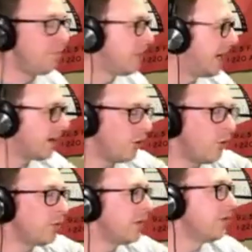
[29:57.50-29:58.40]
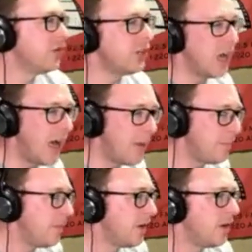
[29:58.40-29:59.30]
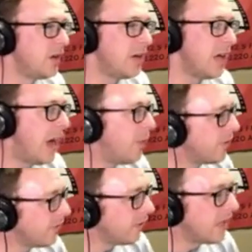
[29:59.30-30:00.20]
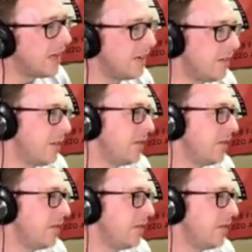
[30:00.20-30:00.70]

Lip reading: I could hold down a job. I wasn't late.